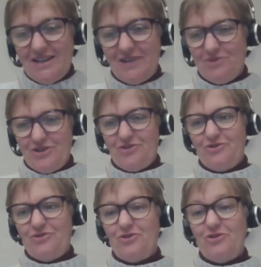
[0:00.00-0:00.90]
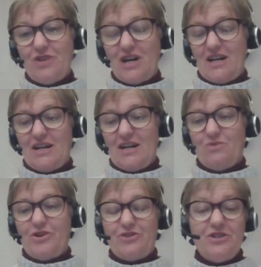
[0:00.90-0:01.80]
They want to know who you are,
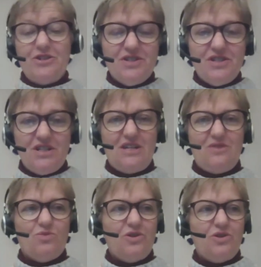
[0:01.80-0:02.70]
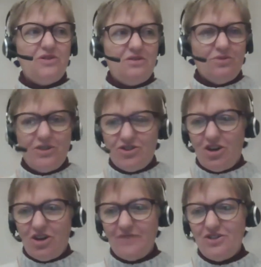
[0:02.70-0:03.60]
what you're interested in, what
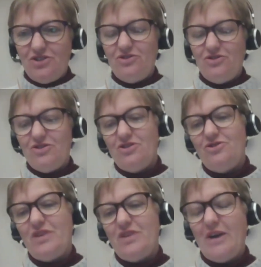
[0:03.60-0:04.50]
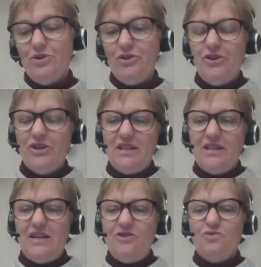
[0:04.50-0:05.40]
drives you to do that work,
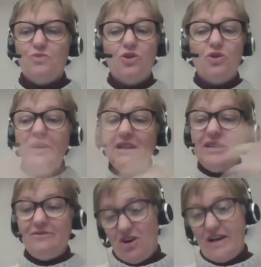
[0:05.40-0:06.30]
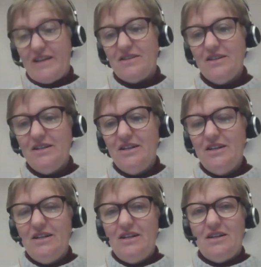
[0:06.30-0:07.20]
and then you'll more quickly find
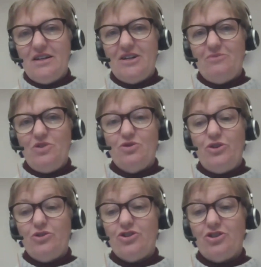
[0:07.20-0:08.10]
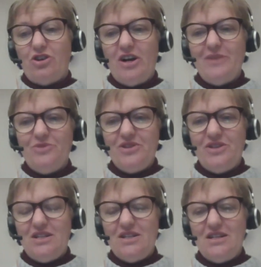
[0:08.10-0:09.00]
your tribe
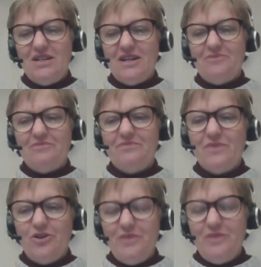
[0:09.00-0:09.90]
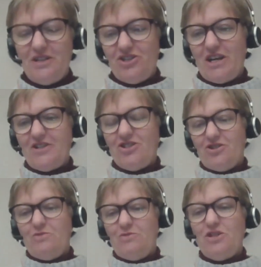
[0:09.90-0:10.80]
within the open
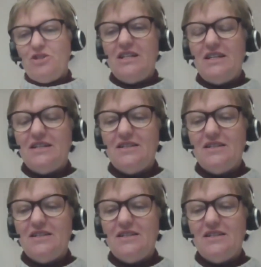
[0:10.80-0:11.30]
education community.